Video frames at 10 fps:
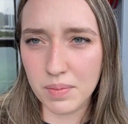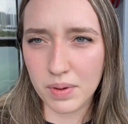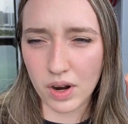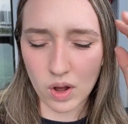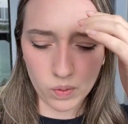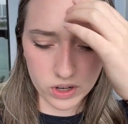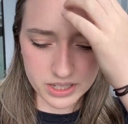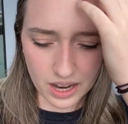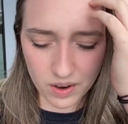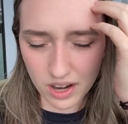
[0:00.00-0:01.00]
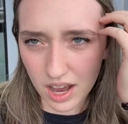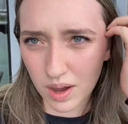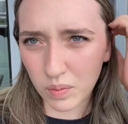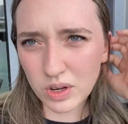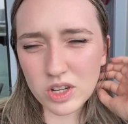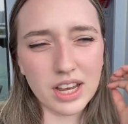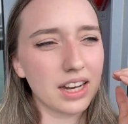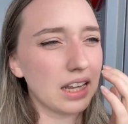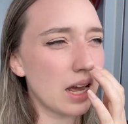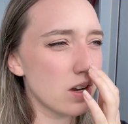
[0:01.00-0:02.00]
but it all worked out. Um, we just
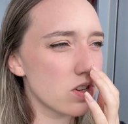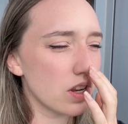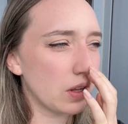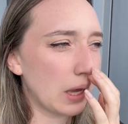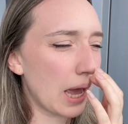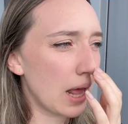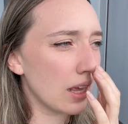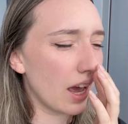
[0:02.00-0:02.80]
had lunch in the galley.